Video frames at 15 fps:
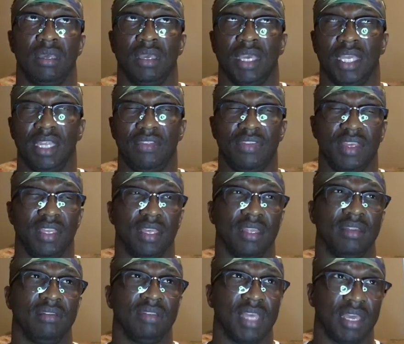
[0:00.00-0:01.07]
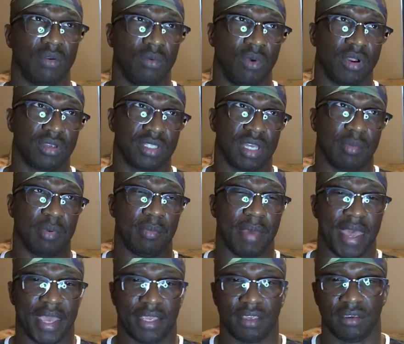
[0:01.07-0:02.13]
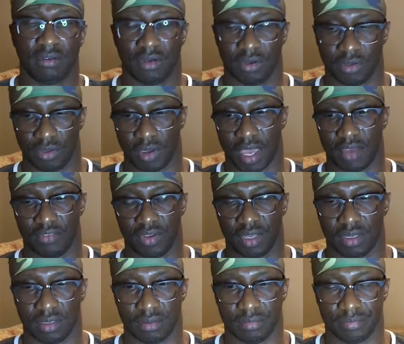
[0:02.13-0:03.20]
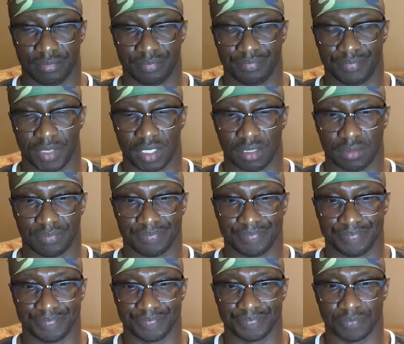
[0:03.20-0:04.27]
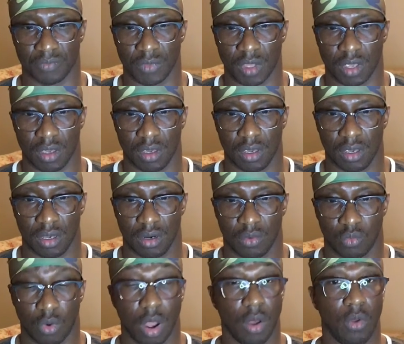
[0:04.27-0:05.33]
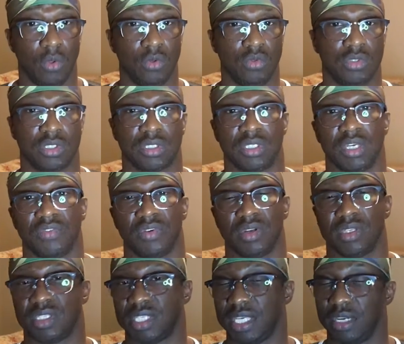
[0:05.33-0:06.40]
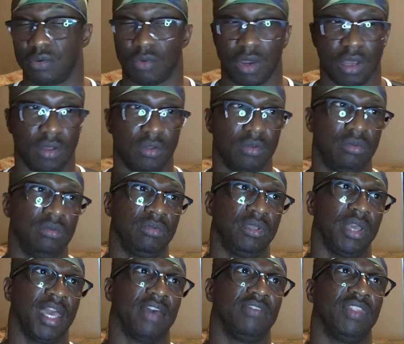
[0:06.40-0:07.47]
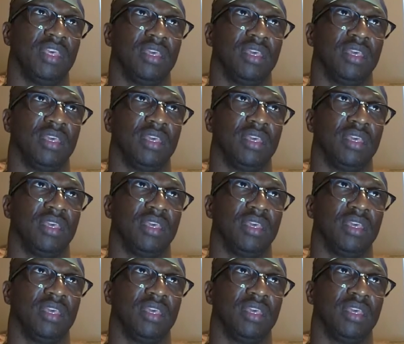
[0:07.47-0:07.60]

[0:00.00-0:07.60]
anything that works the upper back. You have um, rolls, different seated roll. You have